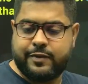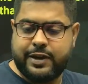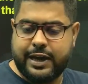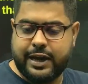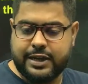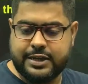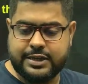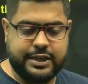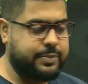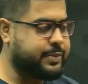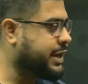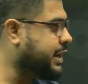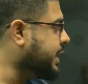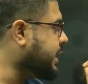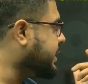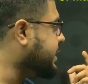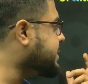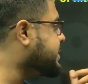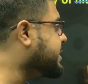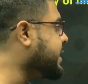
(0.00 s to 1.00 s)
direction, meaning
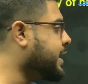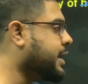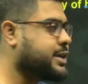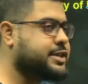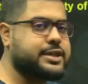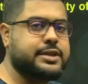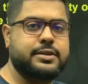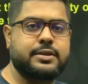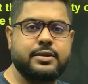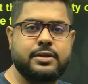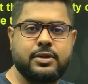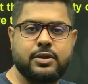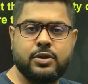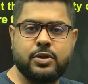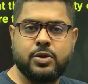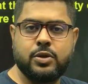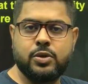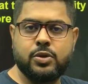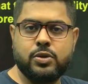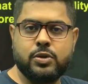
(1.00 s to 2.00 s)
this direction,
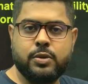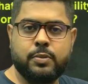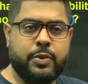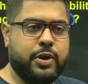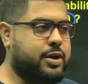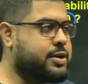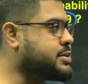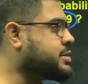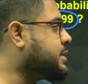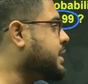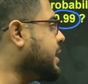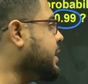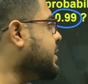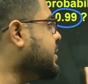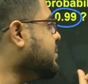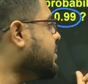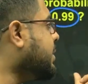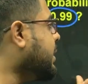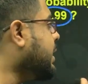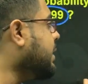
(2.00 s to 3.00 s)
because then
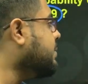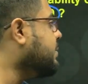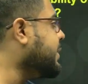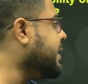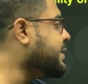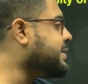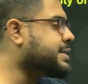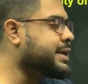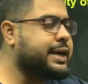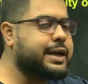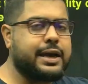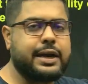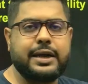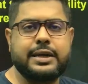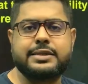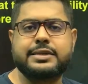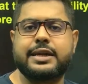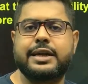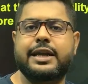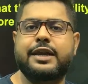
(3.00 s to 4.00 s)

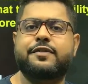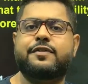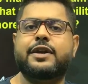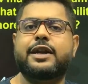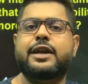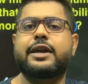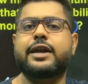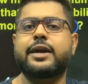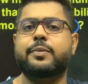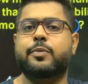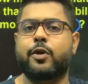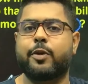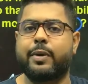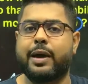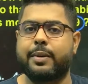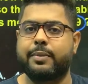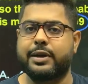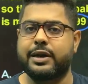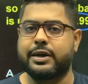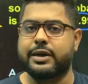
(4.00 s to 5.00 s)
it's a never-ending
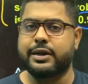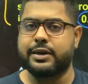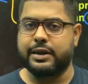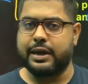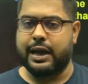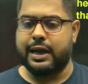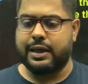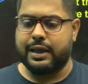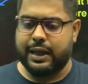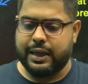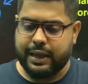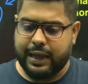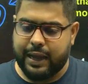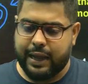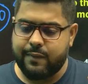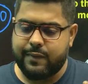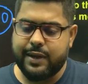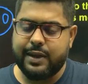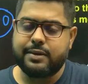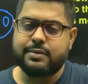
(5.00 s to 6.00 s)
probability. I
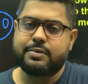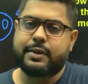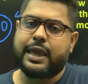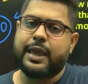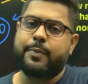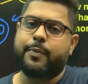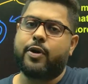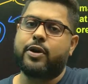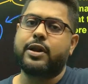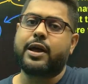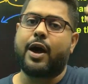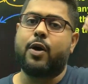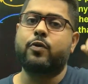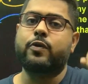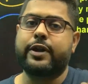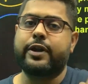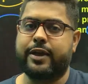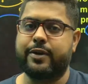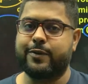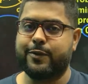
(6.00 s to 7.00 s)
will keep on
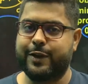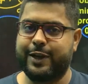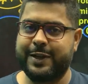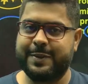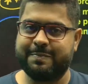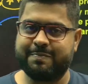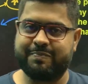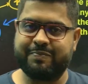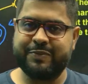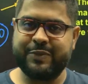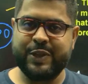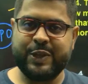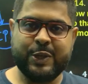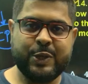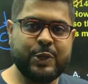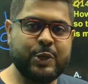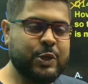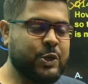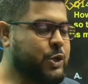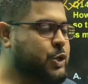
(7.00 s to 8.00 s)
counting only.
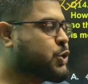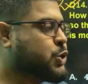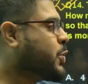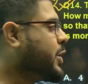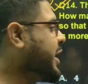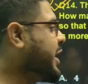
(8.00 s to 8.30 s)
So